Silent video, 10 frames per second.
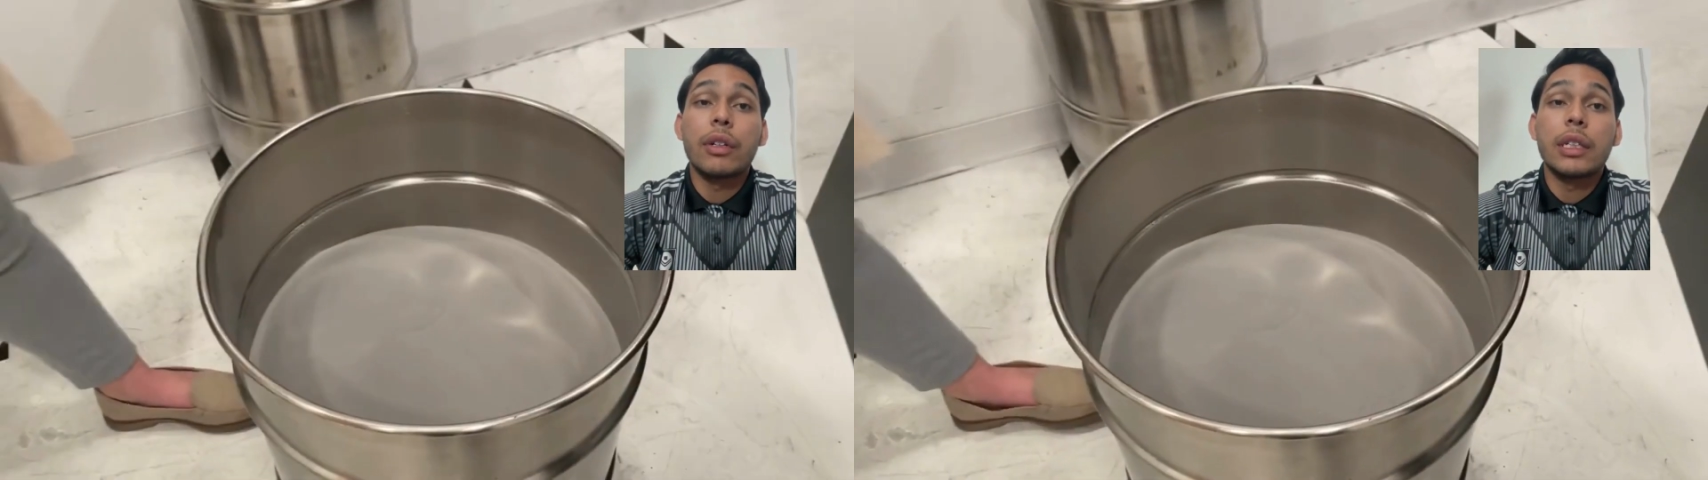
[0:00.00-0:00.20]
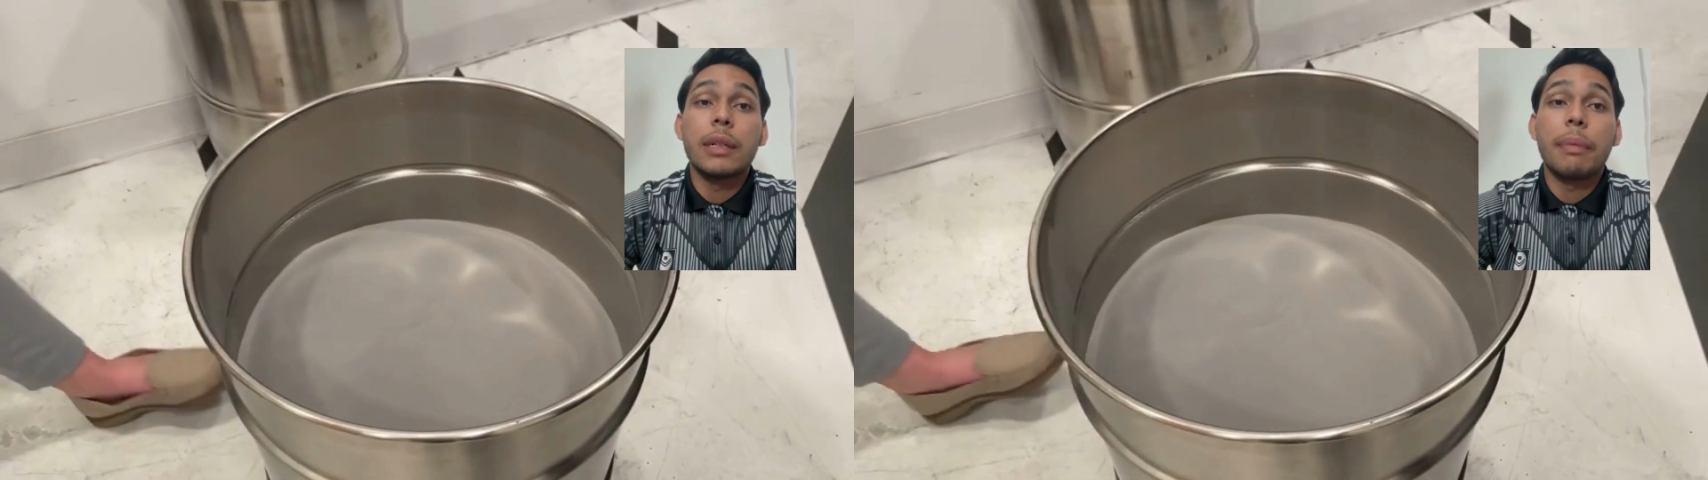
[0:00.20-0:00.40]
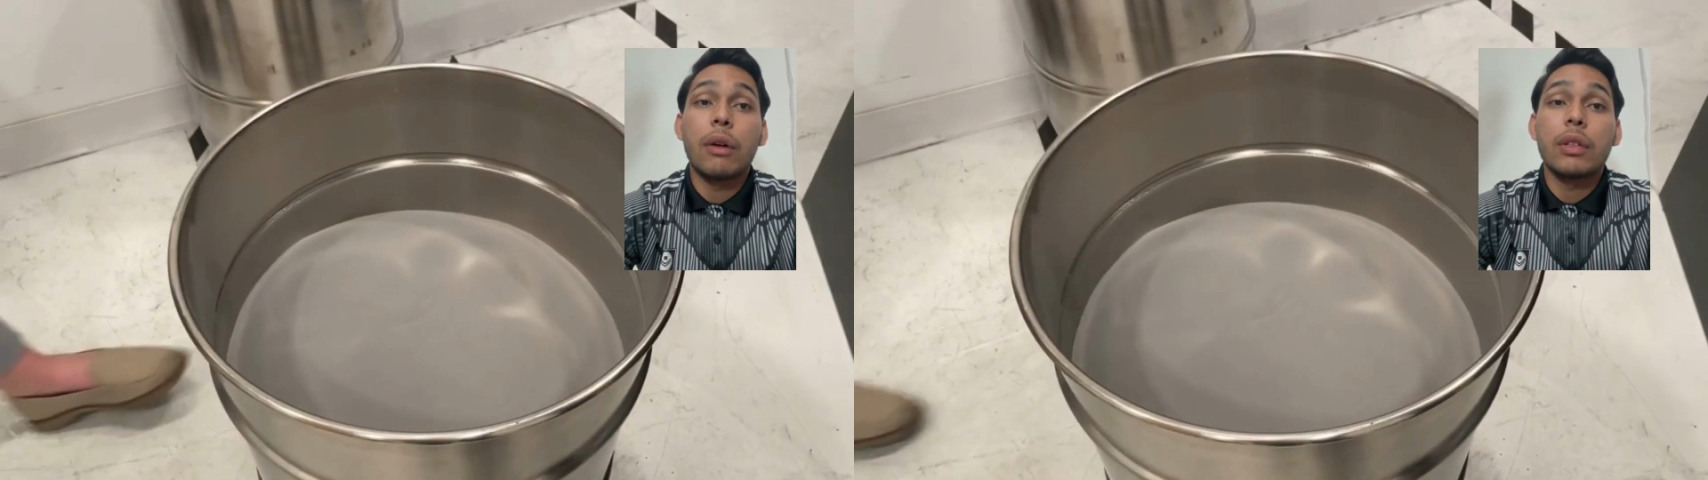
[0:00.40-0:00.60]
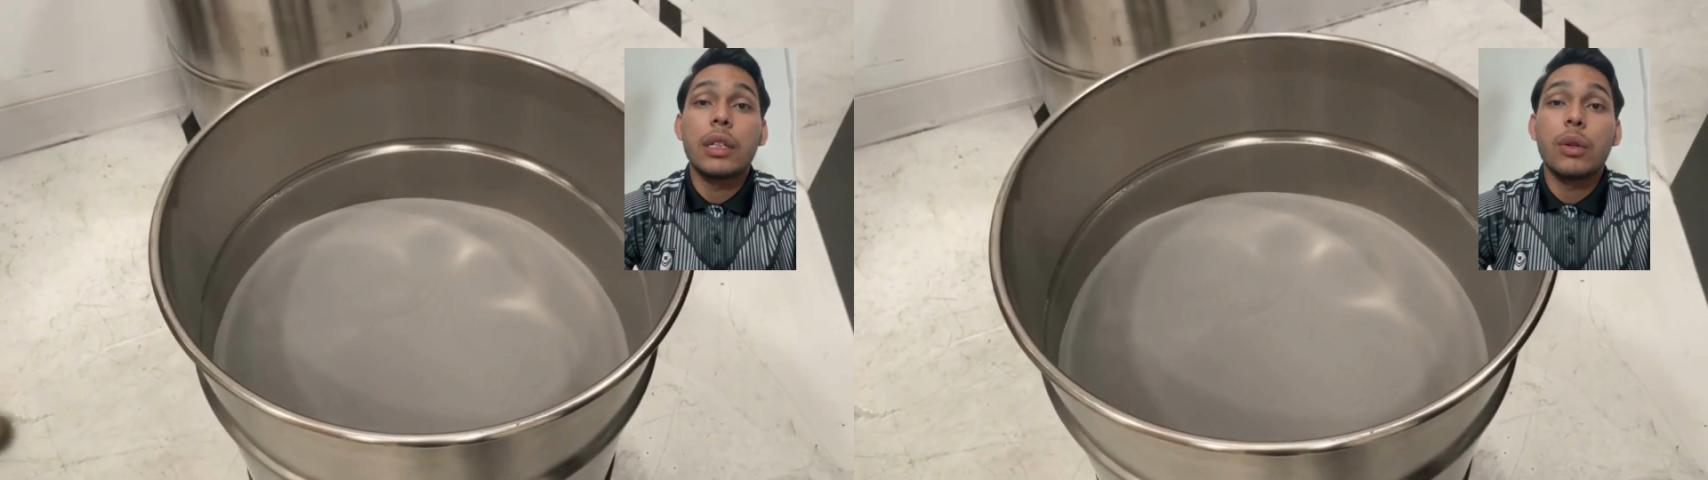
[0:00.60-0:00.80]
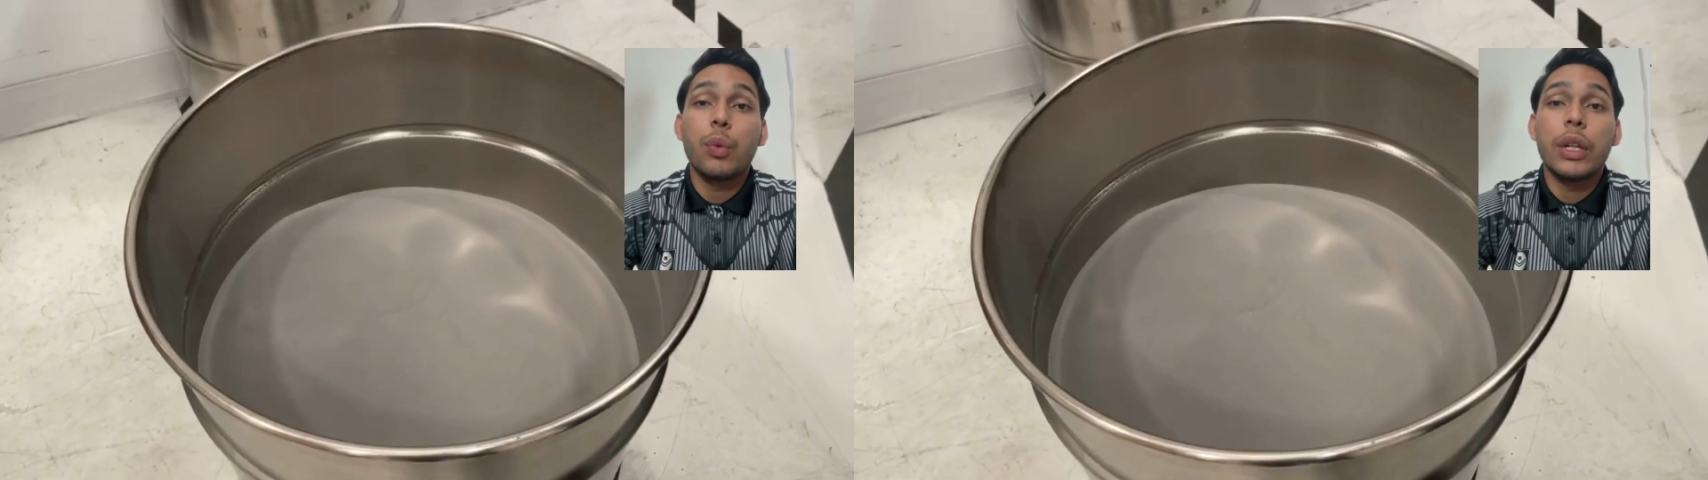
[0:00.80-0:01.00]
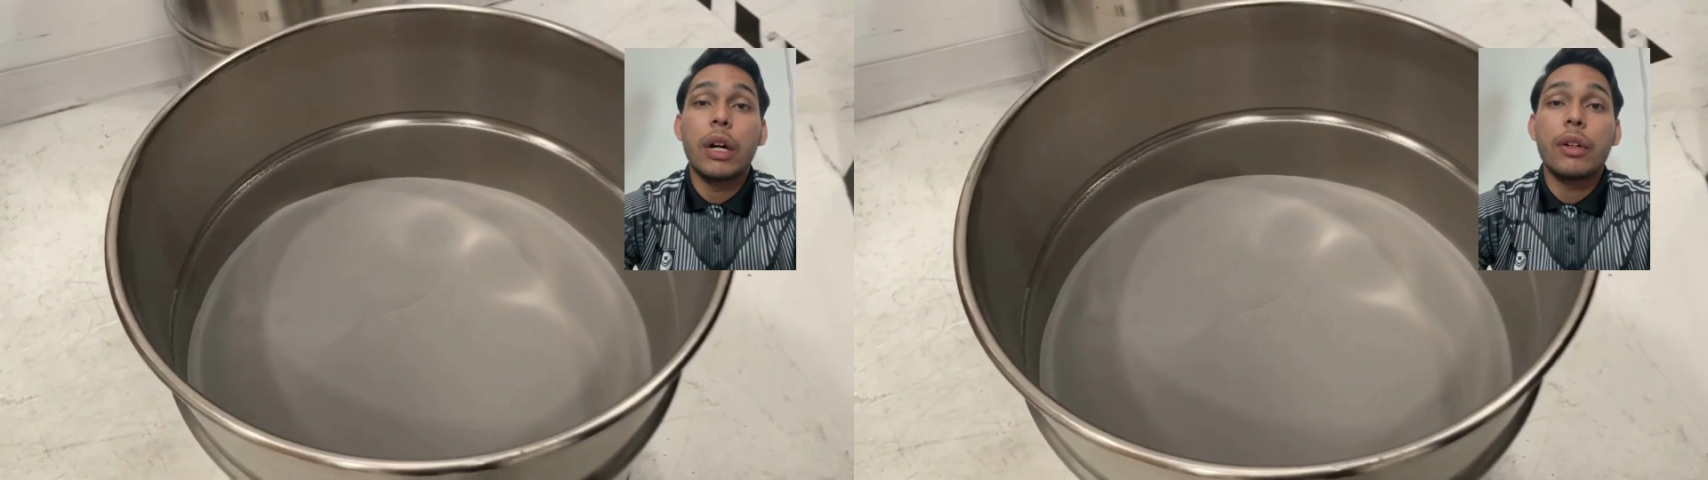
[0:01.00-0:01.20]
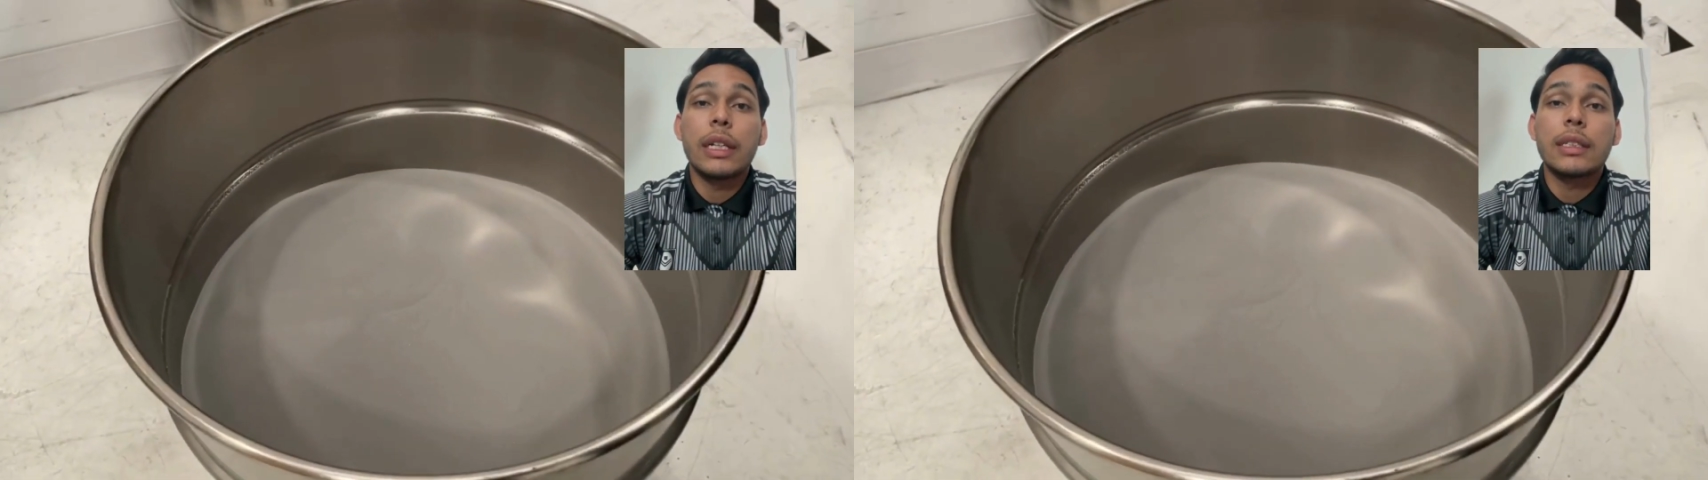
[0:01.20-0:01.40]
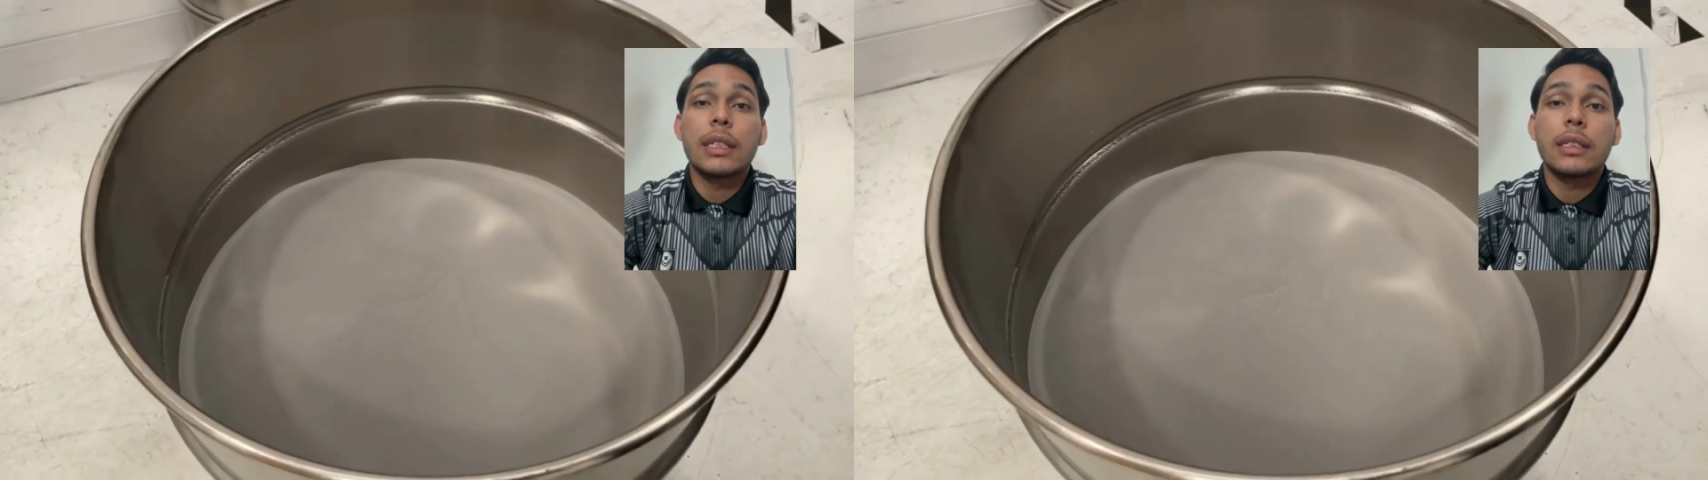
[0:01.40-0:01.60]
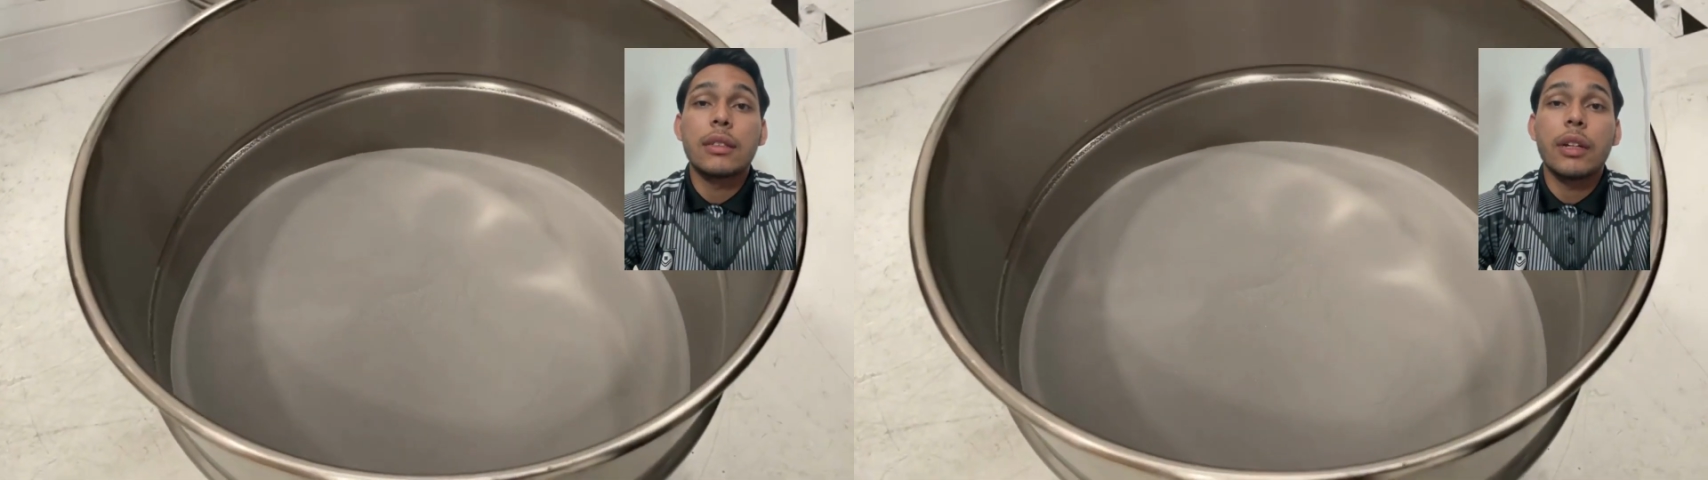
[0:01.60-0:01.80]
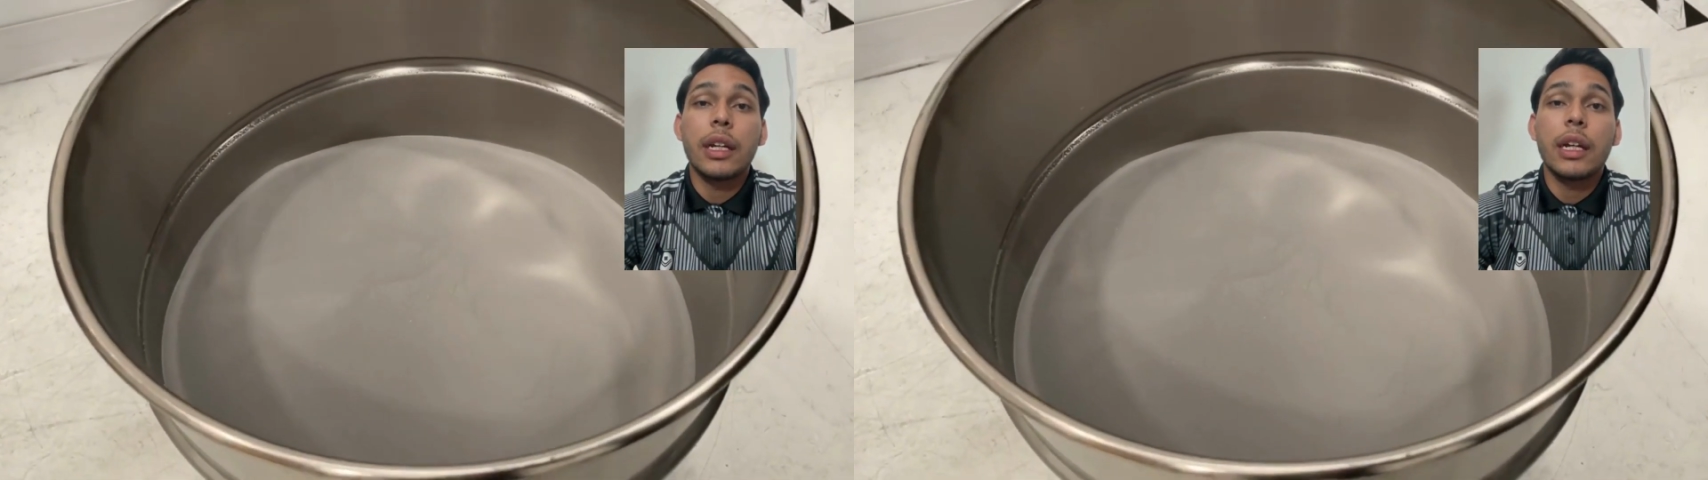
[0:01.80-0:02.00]
the powder without
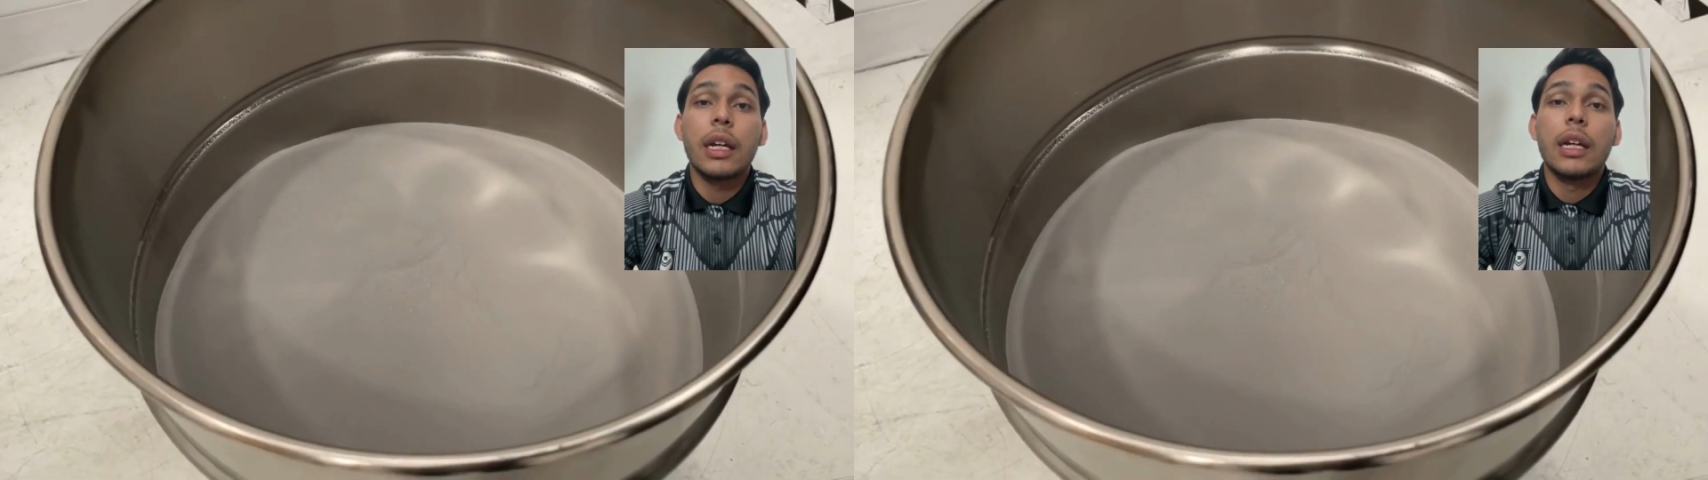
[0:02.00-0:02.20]
necessarily